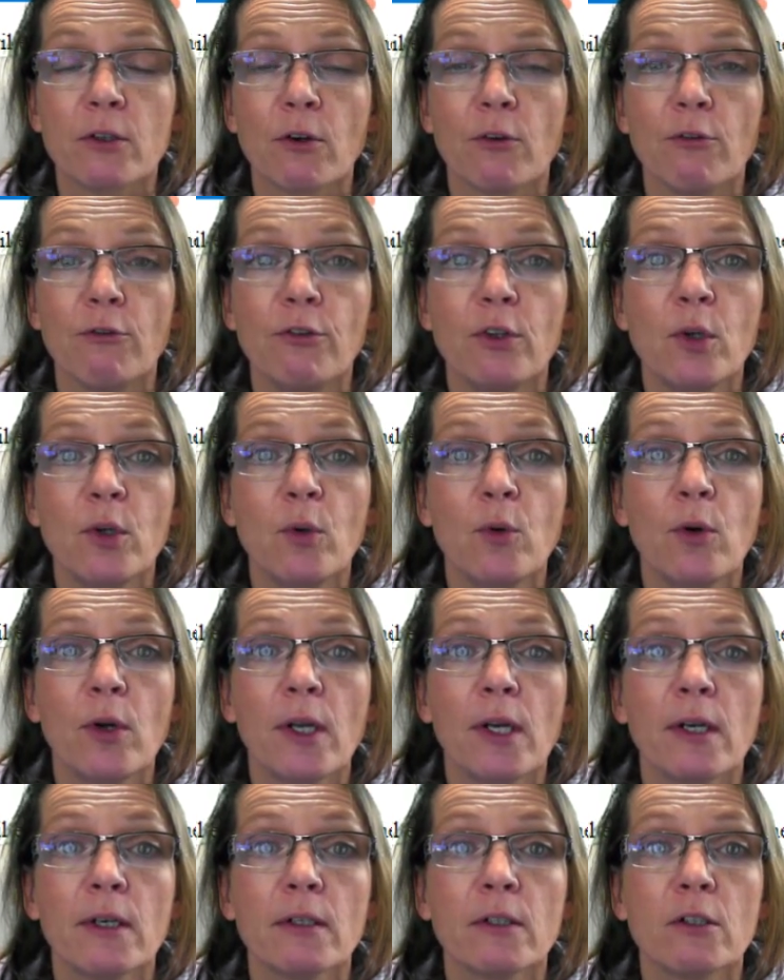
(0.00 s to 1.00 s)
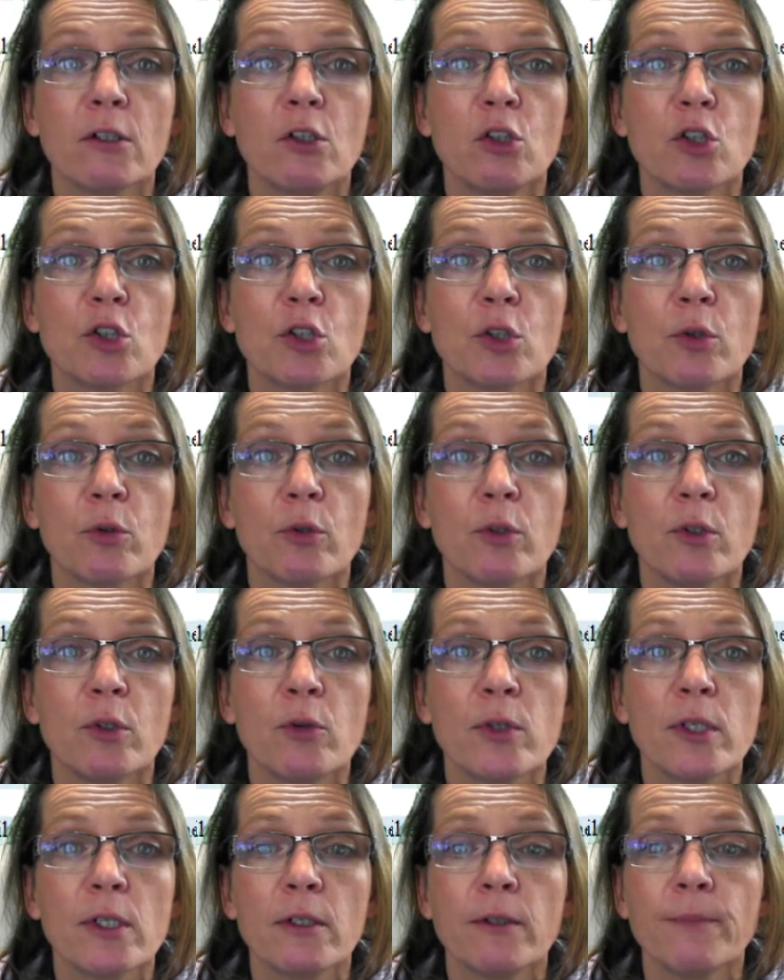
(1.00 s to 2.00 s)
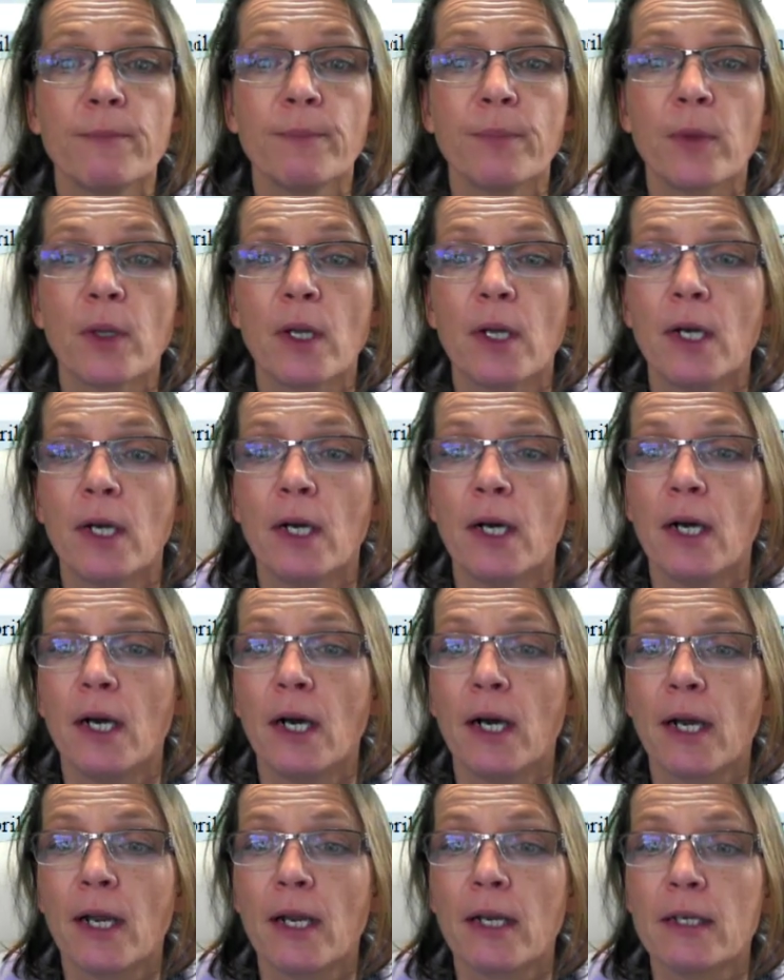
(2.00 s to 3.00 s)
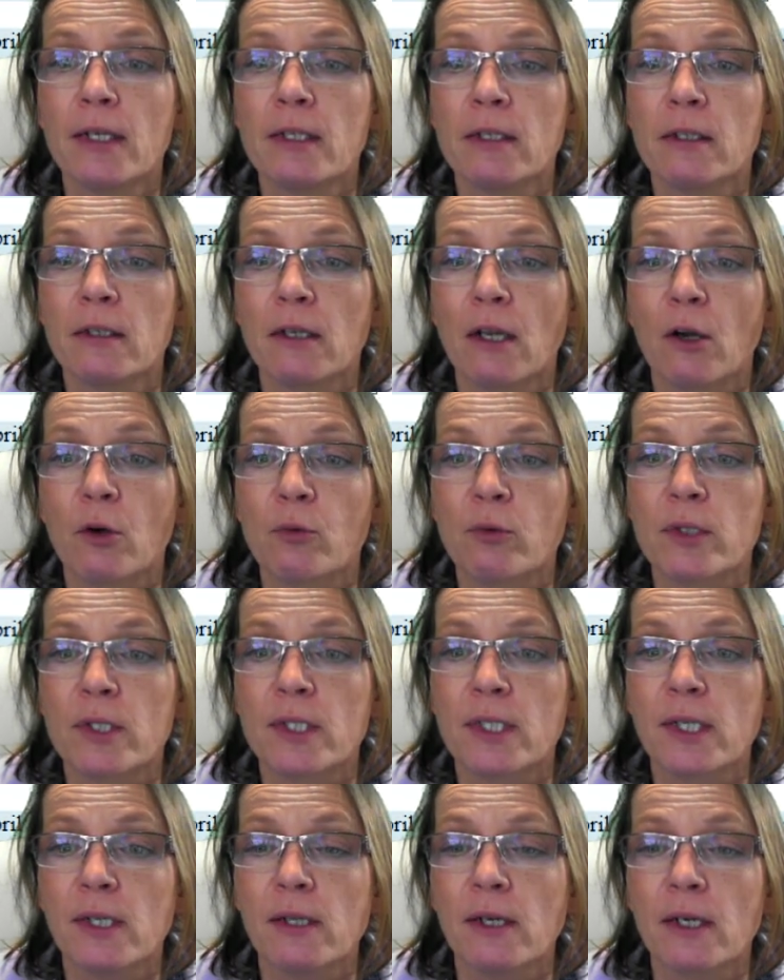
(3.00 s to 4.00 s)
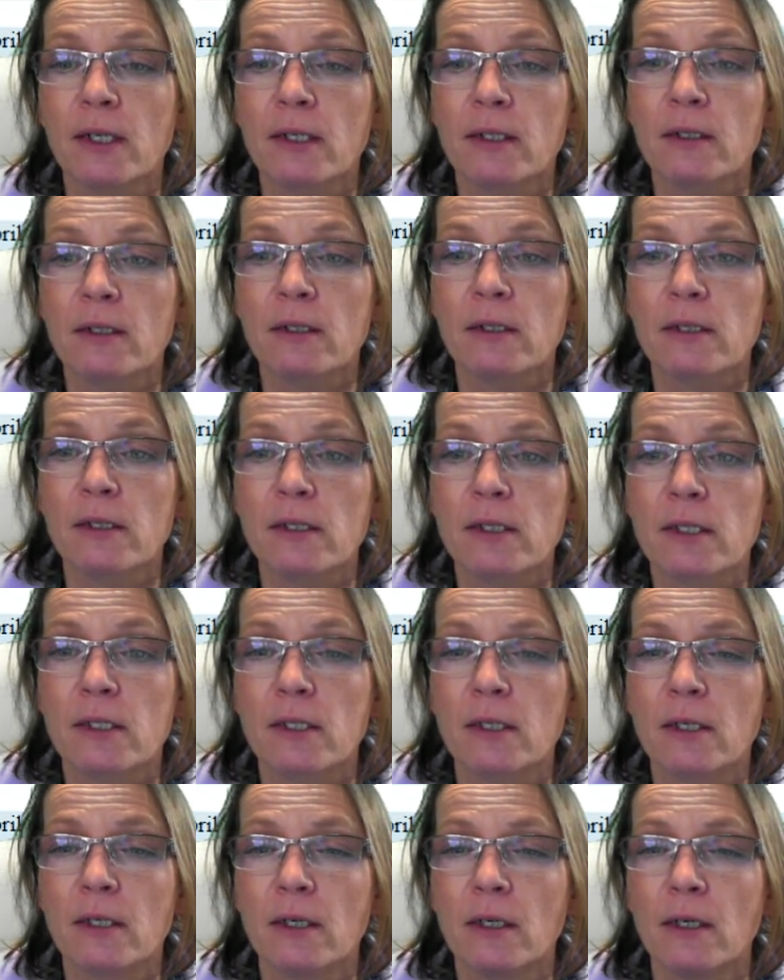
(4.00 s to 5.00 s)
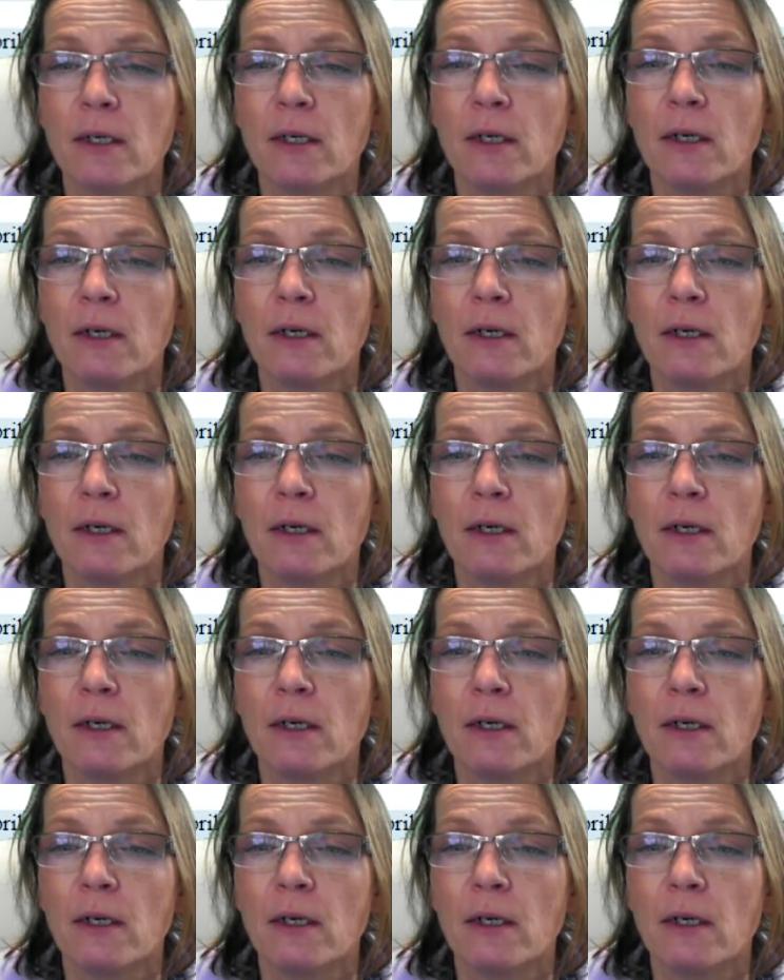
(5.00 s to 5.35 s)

clicked on view here, show user, and now we see that is